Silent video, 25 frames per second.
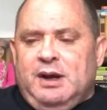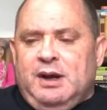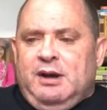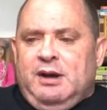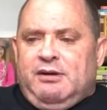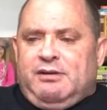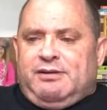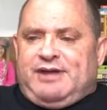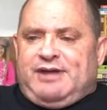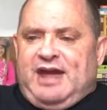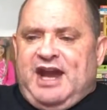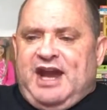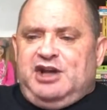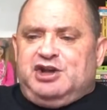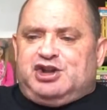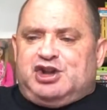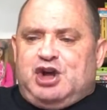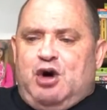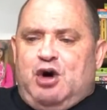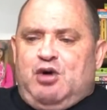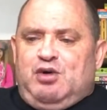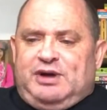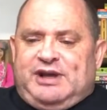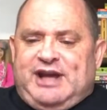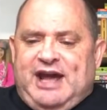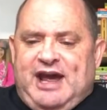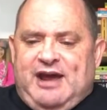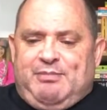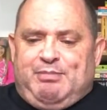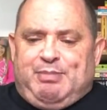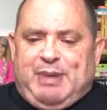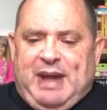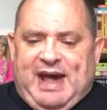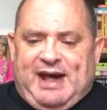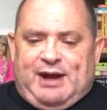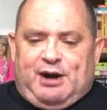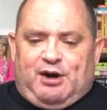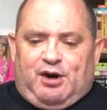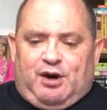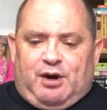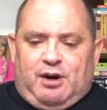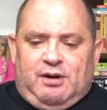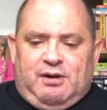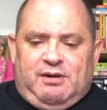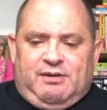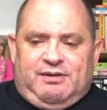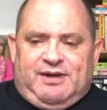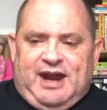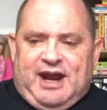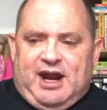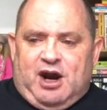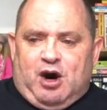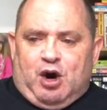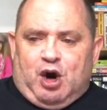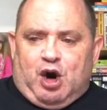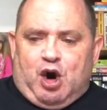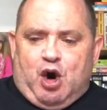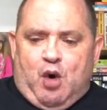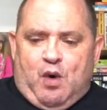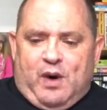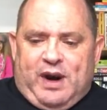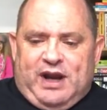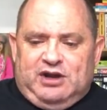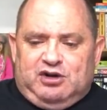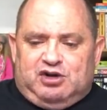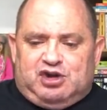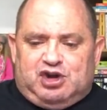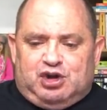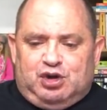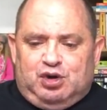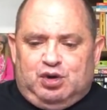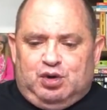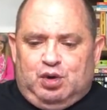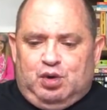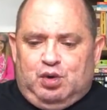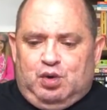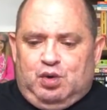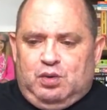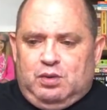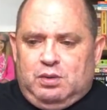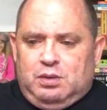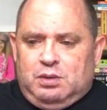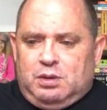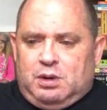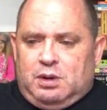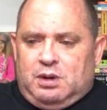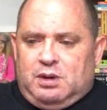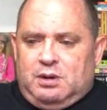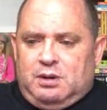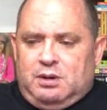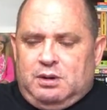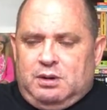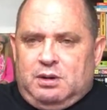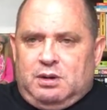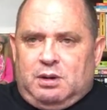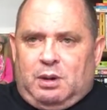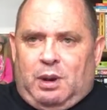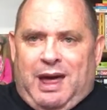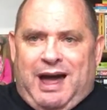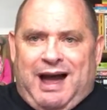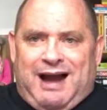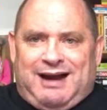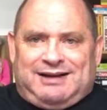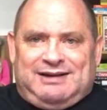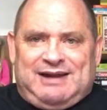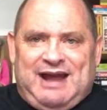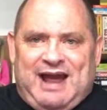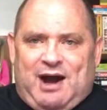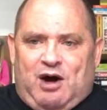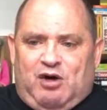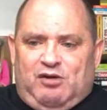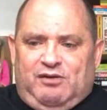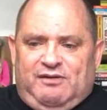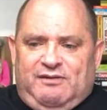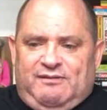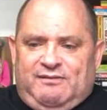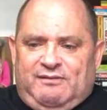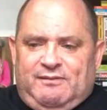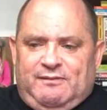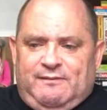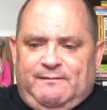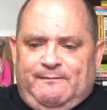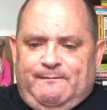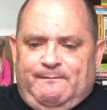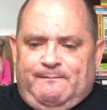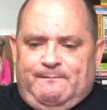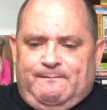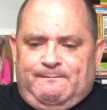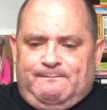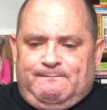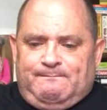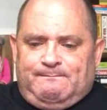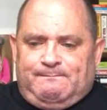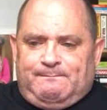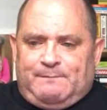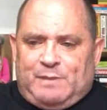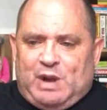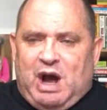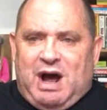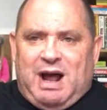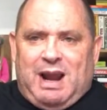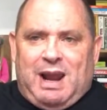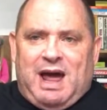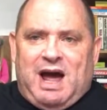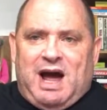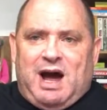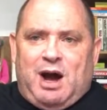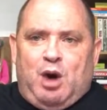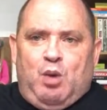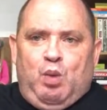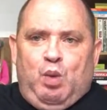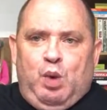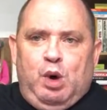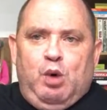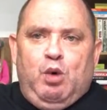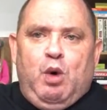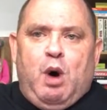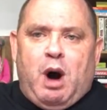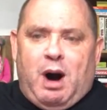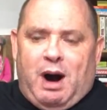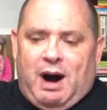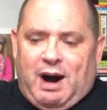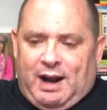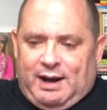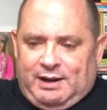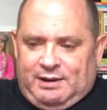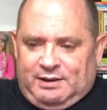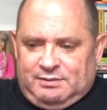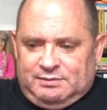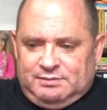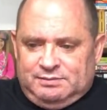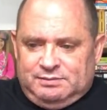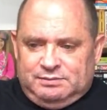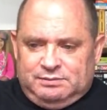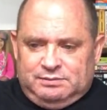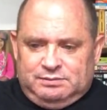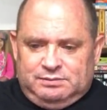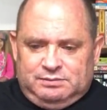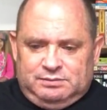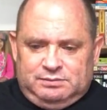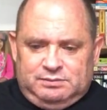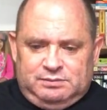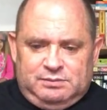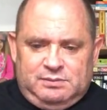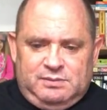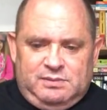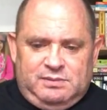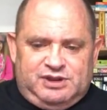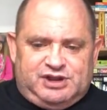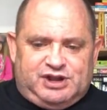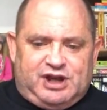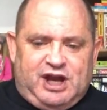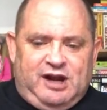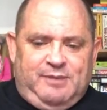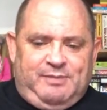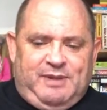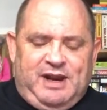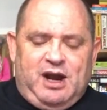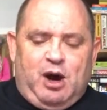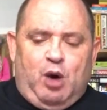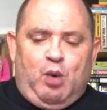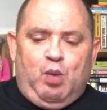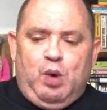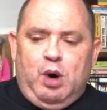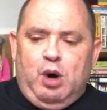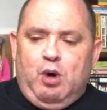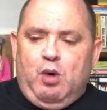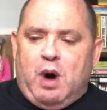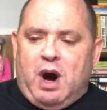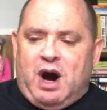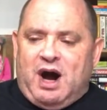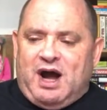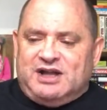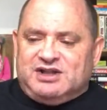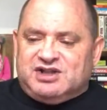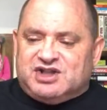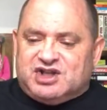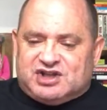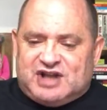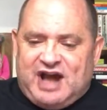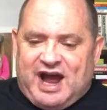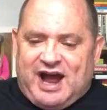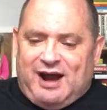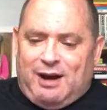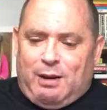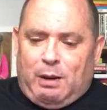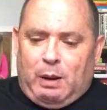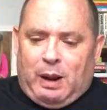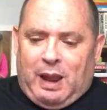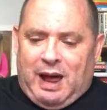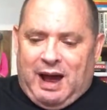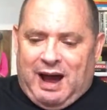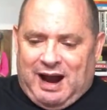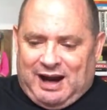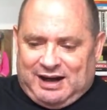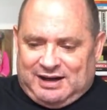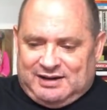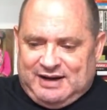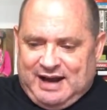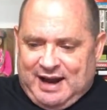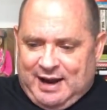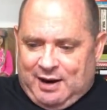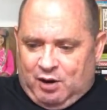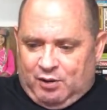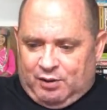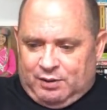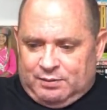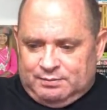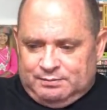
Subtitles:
things don't get better, they are going to lock down a la Wuhan. It's going to be a Wuhan-style lockdown.